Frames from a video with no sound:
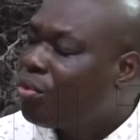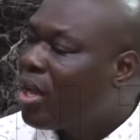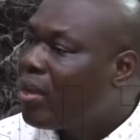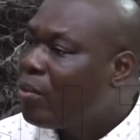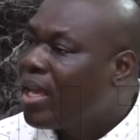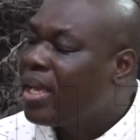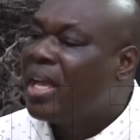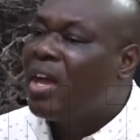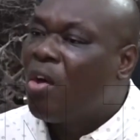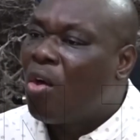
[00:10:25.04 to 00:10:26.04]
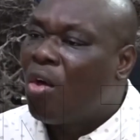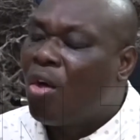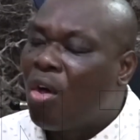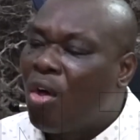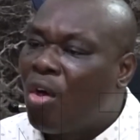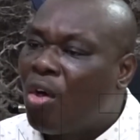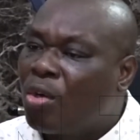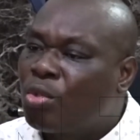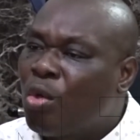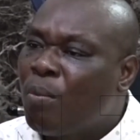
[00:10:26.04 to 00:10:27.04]
for a way or
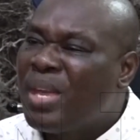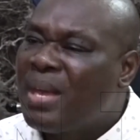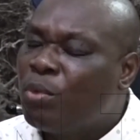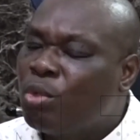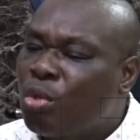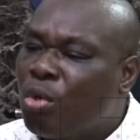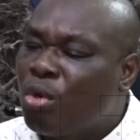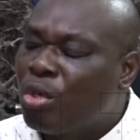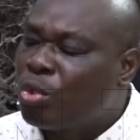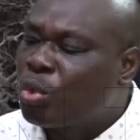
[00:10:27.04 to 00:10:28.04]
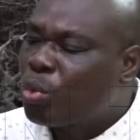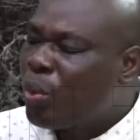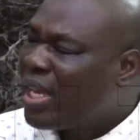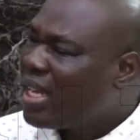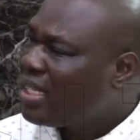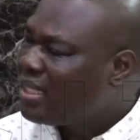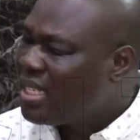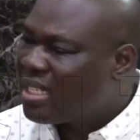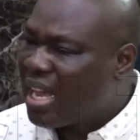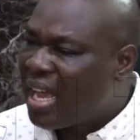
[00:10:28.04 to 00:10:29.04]
to be able to tweak
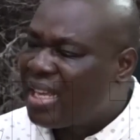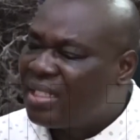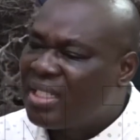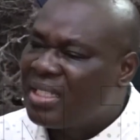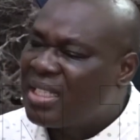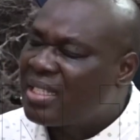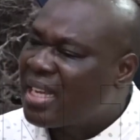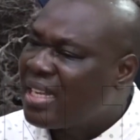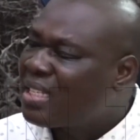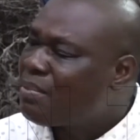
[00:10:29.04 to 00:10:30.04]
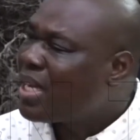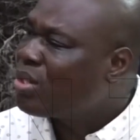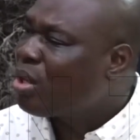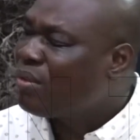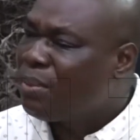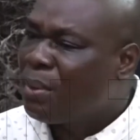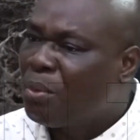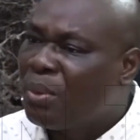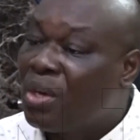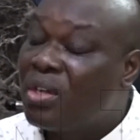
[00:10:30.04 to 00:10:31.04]
these sentiments of the people,
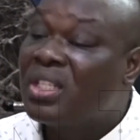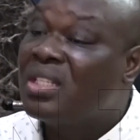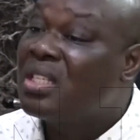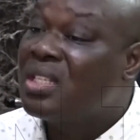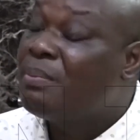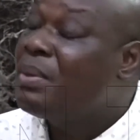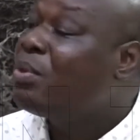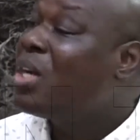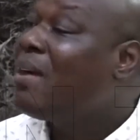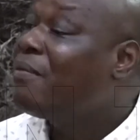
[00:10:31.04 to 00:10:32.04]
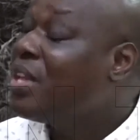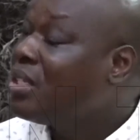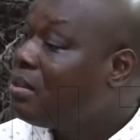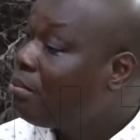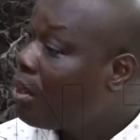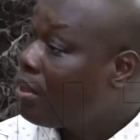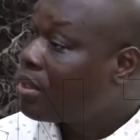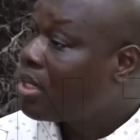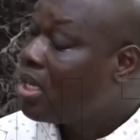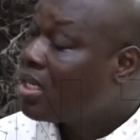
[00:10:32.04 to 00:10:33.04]
because it is the people that feel the
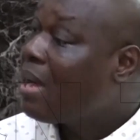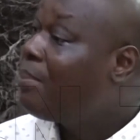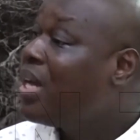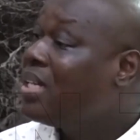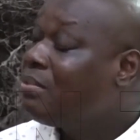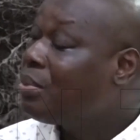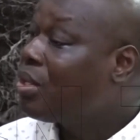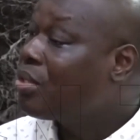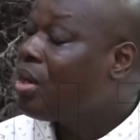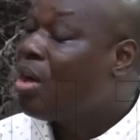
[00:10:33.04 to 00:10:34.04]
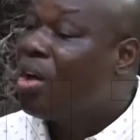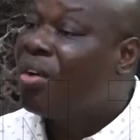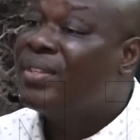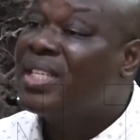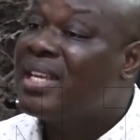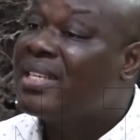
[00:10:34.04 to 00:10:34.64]
brunt, that bear the brunt of this